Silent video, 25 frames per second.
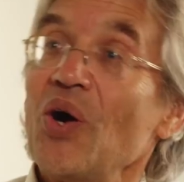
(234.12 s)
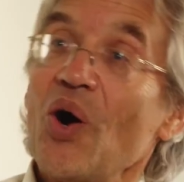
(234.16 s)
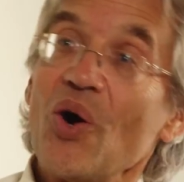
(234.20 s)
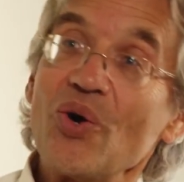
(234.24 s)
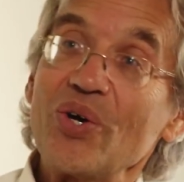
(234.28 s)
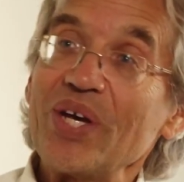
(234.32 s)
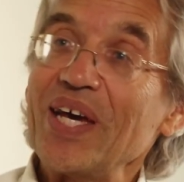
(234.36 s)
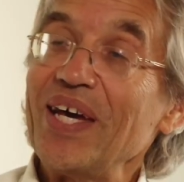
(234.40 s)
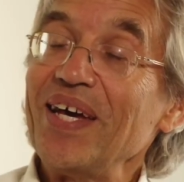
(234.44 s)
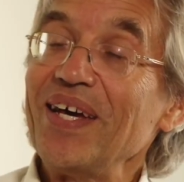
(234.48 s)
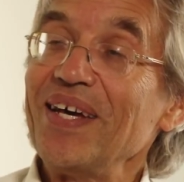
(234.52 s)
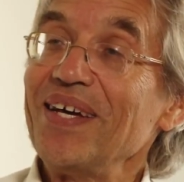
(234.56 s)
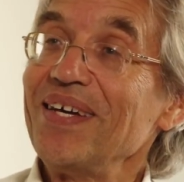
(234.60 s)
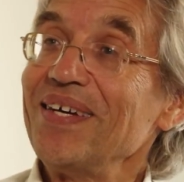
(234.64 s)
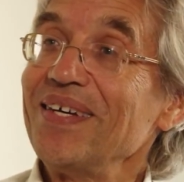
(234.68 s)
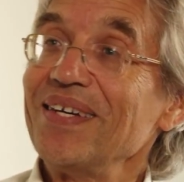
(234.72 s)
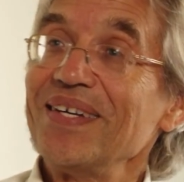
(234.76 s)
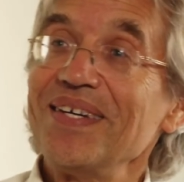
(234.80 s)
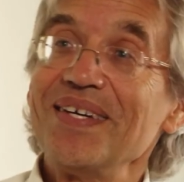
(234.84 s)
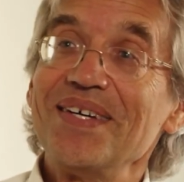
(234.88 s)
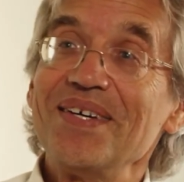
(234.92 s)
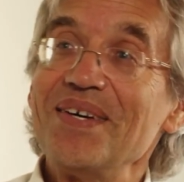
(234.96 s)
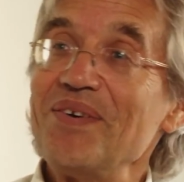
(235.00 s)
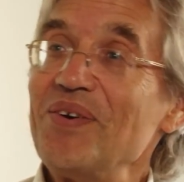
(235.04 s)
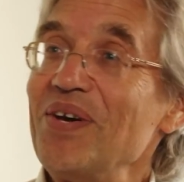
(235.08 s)
Okay,
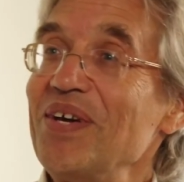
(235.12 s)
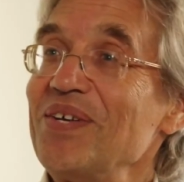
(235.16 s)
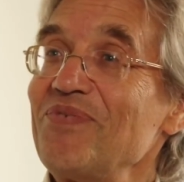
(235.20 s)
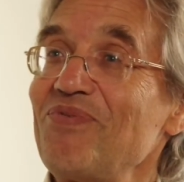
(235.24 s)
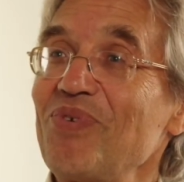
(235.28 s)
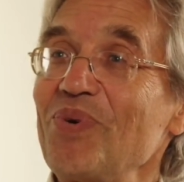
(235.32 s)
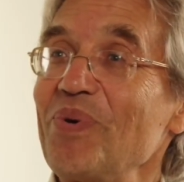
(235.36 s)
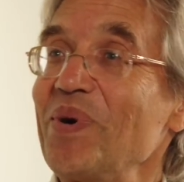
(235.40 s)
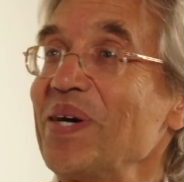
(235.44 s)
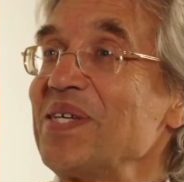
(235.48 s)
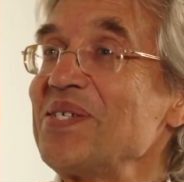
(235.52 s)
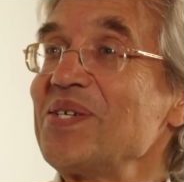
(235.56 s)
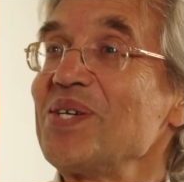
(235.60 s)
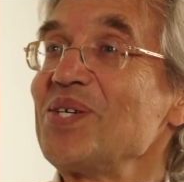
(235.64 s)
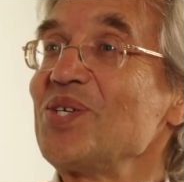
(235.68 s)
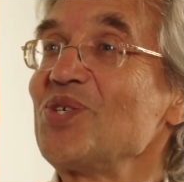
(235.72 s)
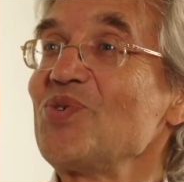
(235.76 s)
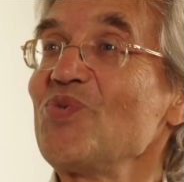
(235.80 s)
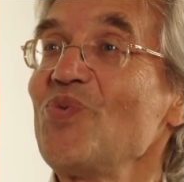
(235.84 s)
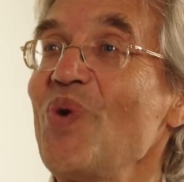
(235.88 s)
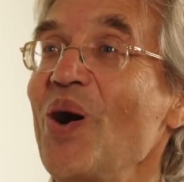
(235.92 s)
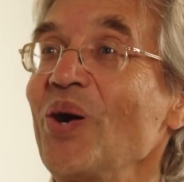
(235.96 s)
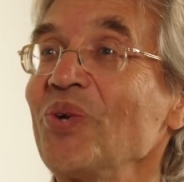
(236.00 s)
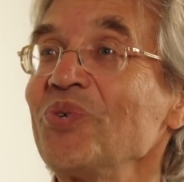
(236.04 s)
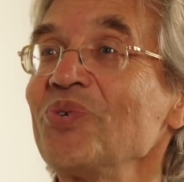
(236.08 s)
influenza
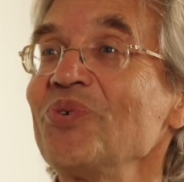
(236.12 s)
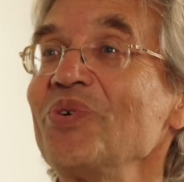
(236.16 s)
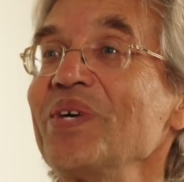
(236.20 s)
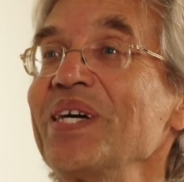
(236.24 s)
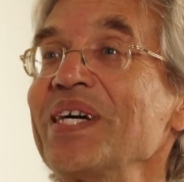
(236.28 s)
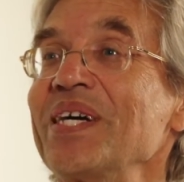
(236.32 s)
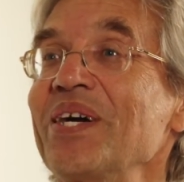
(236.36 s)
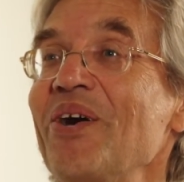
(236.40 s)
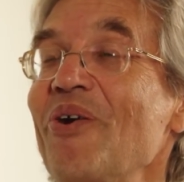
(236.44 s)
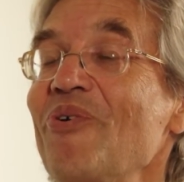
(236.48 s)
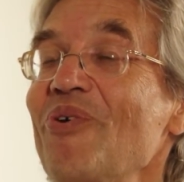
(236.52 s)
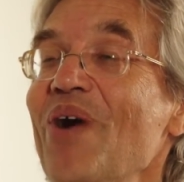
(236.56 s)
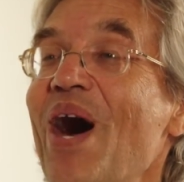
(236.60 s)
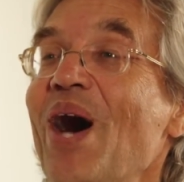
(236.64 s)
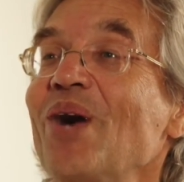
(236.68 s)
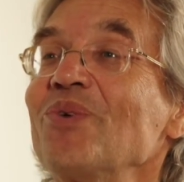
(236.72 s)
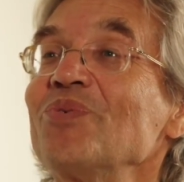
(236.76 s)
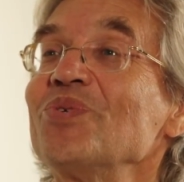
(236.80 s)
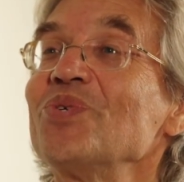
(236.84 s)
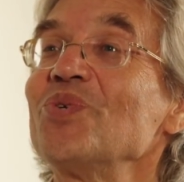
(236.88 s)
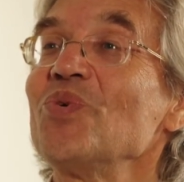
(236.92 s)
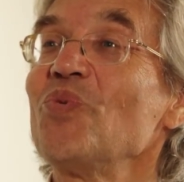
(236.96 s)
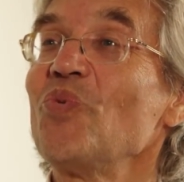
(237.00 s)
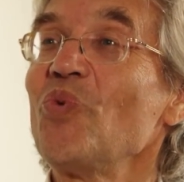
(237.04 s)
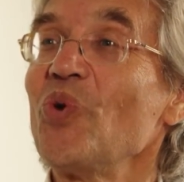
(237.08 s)
is wandering
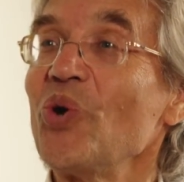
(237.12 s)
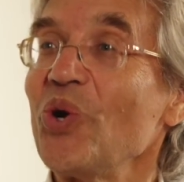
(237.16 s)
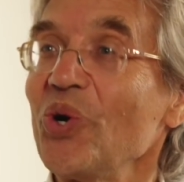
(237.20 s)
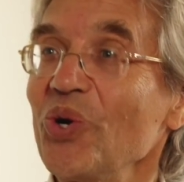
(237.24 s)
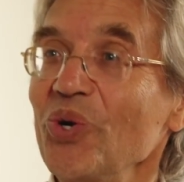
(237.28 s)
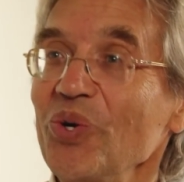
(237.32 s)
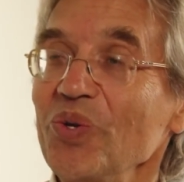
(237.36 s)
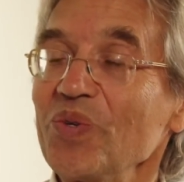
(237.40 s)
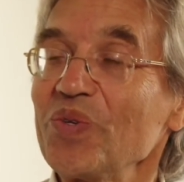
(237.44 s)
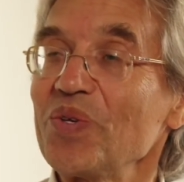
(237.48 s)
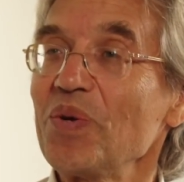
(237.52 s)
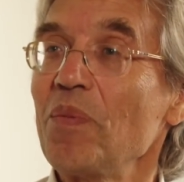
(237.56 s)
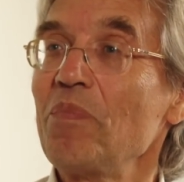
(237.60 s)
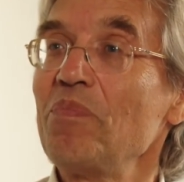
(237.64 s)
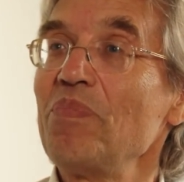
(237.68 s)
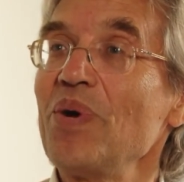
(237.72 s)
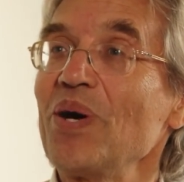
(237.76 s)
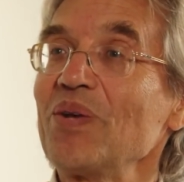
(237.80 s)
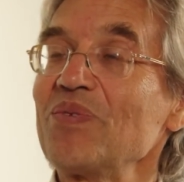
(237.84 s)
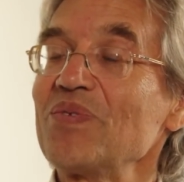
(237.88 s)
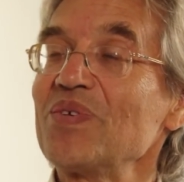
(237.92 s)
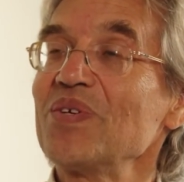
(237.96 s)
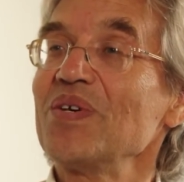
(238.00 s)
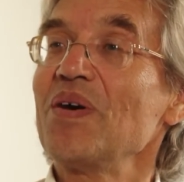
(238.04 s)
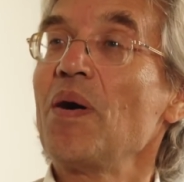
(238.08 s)
around the world,
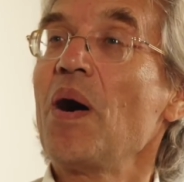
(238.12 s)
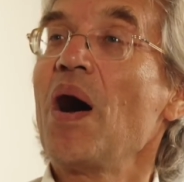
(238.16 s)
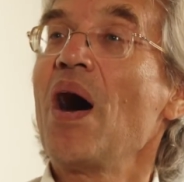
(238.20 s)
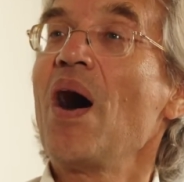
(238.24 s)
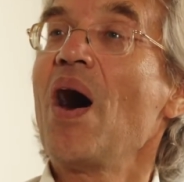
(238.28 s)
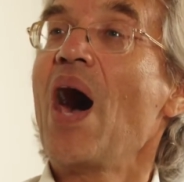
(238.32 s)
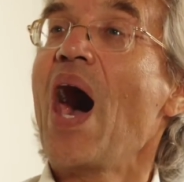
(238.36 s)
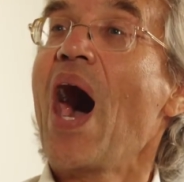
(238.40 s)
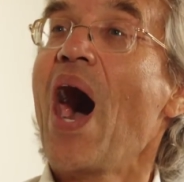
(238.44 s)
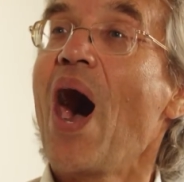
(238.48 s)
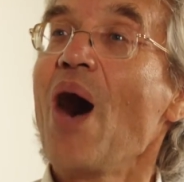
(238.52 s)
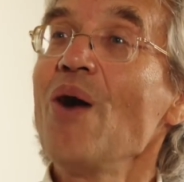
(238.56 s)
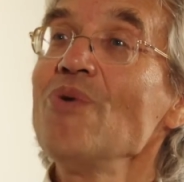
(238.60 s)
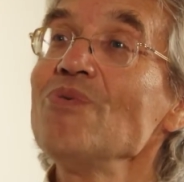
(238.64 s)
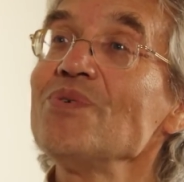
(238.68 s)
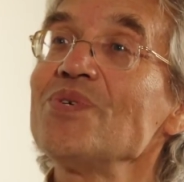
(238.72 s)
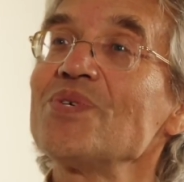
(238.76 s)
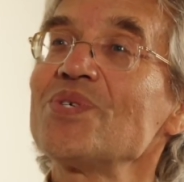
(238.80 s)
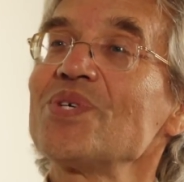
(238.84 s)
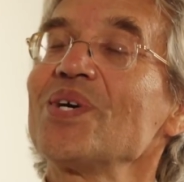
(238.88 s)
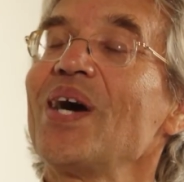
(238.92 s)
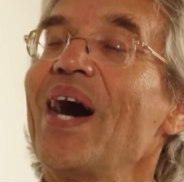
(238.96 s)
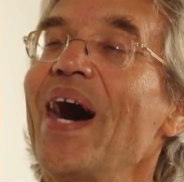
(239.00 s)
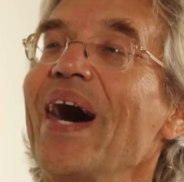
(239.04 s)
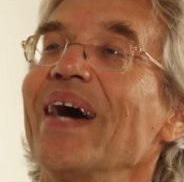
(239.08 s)
but
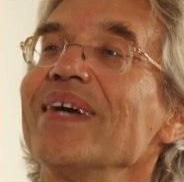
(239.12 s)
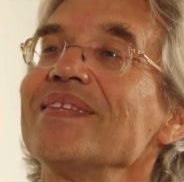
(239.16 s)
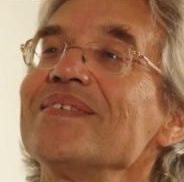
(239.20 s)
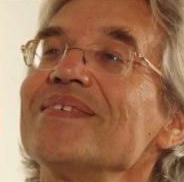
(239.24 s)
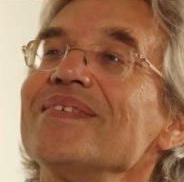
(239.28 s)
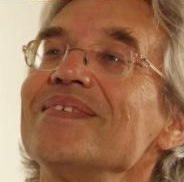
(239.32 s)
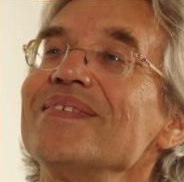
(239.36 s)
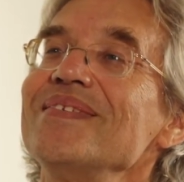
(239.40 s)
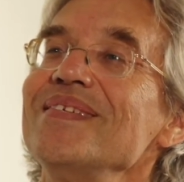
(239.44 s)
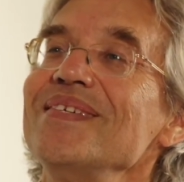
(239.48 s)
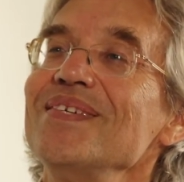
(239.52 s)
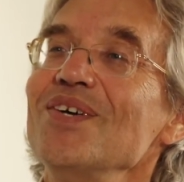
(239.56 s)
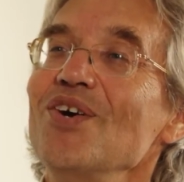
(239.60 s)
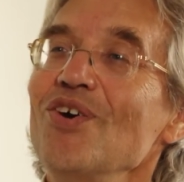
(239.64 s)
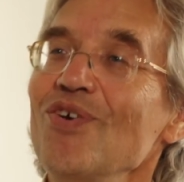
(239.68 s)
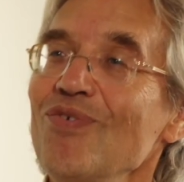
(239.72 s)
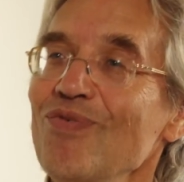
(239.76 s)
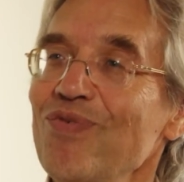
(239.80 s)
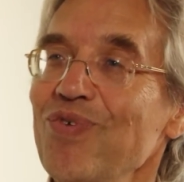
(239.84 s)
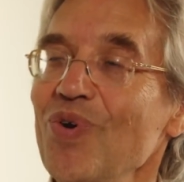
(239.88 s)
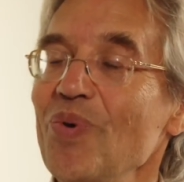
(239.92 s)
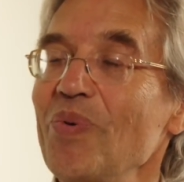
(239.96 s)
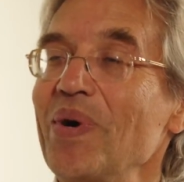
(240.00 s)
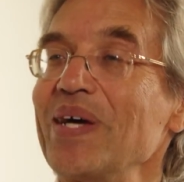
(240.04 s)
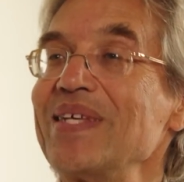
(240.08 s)
outside the
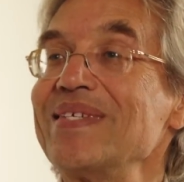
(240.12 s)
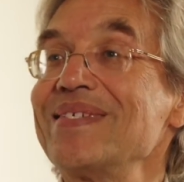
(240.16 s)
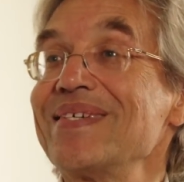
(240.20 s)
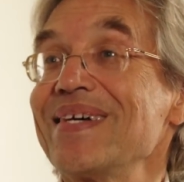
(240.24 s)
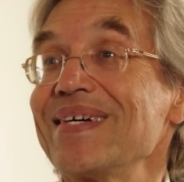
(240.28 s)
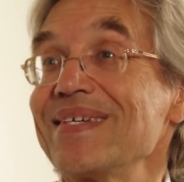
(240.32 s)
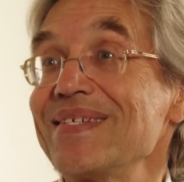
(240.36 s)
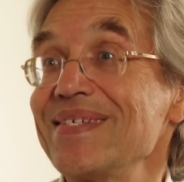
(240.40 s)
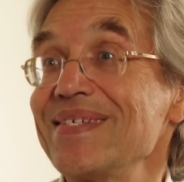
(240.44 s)
influenza